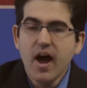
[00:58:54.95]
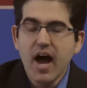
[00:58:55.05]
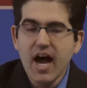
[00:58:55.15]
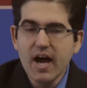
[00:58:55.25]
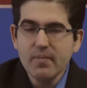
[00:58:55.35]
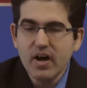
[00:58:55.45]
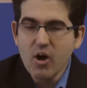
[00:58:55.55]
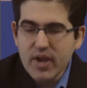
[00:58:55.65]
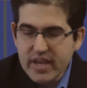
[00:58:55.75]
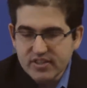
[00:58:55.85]
Um,
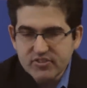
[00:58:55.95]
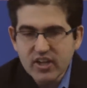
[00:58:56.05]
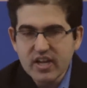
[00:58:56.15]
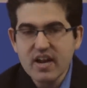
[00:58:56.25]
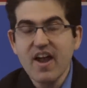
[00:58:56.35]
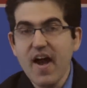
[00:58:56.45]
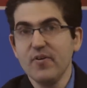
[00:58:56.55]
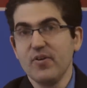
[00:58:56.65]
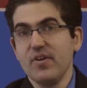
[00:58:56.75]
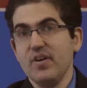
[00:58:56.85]
okay, let's look at
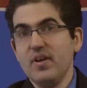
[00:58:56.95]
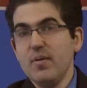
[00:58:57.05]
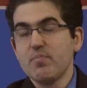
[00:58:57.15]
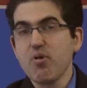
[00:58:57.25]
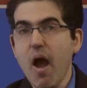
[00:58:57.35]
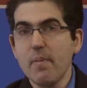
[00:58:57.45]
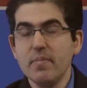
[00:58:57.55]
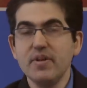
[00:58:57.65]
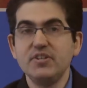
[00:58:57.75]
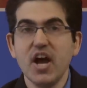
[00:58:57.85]
another
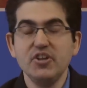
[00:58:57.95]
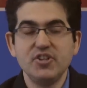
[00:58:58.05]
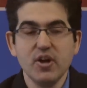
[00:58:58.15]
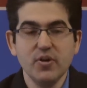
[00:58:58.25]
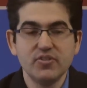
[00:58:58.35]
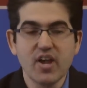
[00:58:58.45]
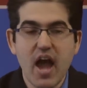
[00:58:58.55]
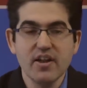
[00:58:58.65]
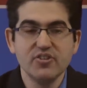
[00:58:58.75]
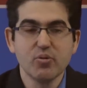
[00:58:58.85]
problem that Judge Jones
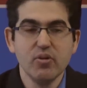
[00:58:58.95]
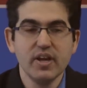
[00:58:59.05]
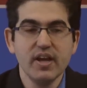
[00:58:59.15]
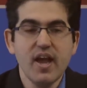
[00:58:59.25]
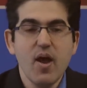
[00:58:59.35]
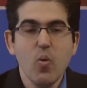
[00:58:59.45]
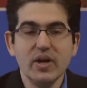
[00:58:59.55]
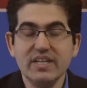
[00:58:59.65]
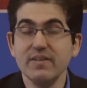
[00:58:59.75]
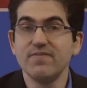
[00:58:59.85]
got in his ruling
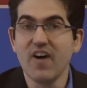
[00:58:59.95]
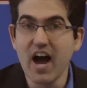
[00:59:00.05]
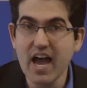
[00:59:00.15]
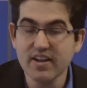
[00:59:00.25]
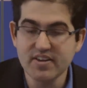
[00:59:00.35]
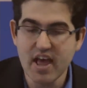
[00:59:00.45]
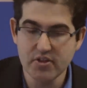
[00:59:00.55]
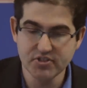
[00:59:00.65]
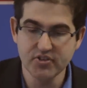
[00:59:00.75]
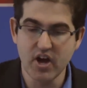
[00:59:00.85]
when he defined
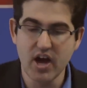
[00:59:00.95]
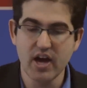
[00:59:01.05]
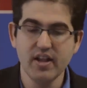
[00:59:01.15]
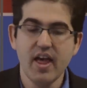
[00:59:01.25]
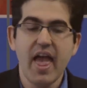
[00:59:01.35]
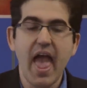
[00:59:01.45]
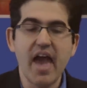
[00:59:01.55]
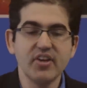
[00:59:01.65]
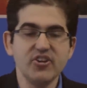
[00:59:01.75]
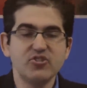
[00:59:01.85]
intelligent design as a